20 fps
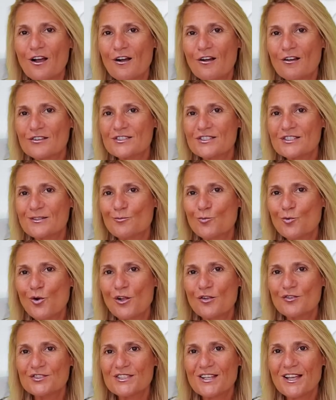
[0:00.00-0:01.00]
awesome
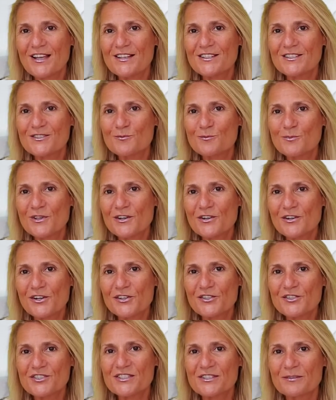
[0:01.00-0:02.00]
wall-size
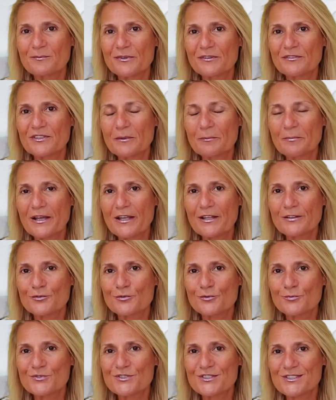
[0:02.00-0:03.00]
mirrors above the
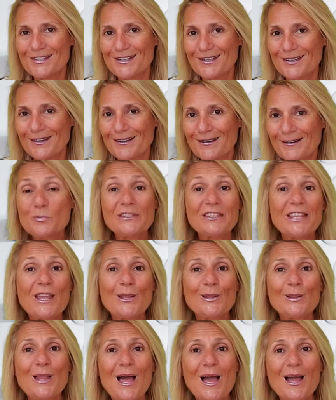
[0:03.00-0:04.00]
bathroom sink, but they
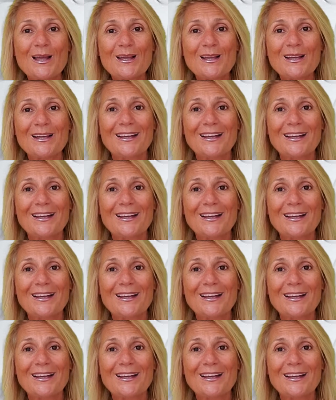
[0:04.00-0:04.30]
lack